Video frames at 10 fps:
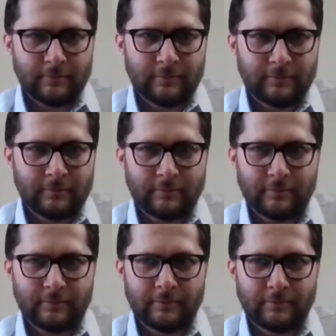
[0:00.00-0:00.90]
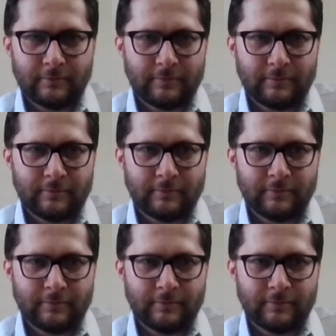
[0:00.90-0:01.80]

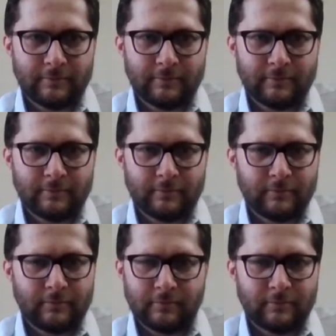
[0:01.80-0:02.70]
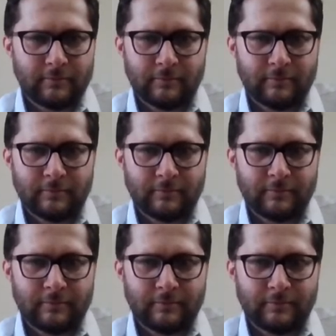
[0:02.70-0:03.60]

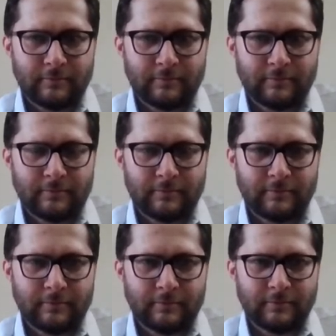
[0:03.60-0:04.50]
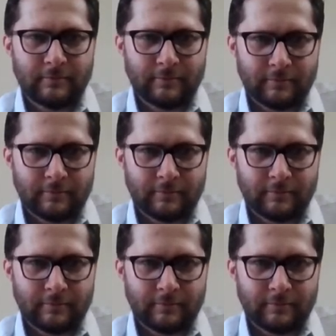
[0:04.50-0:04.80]
(not speaking)